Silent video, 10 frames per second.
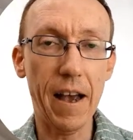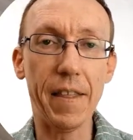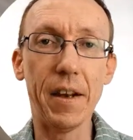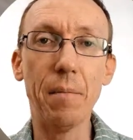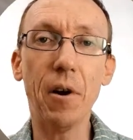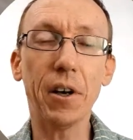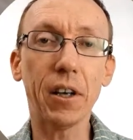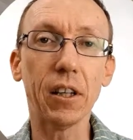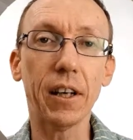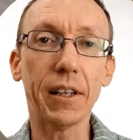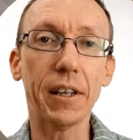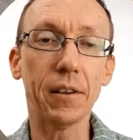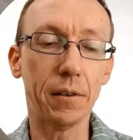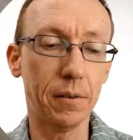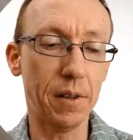And the mnemonic I'd like you
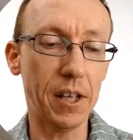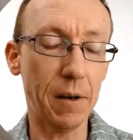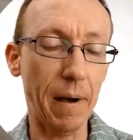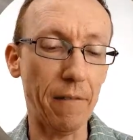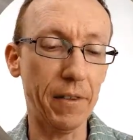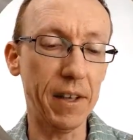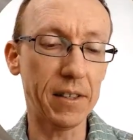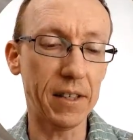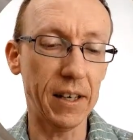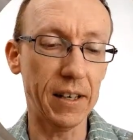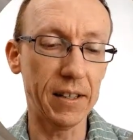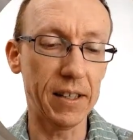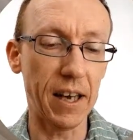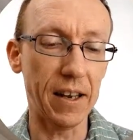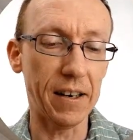to think about for this is
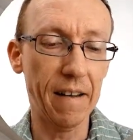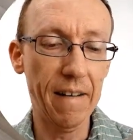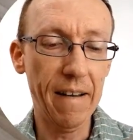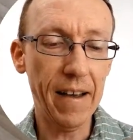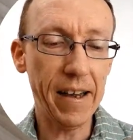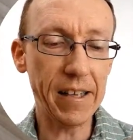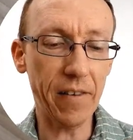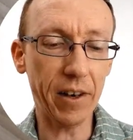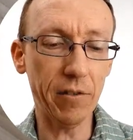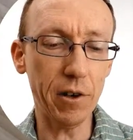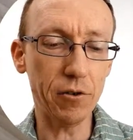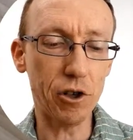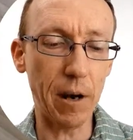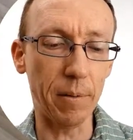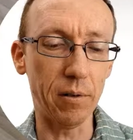that he's having real
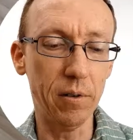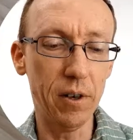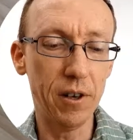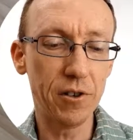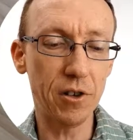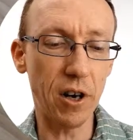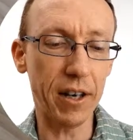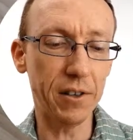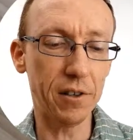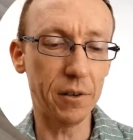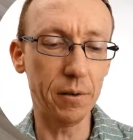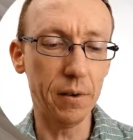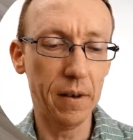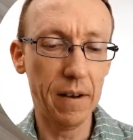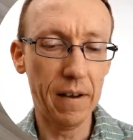trouble trying to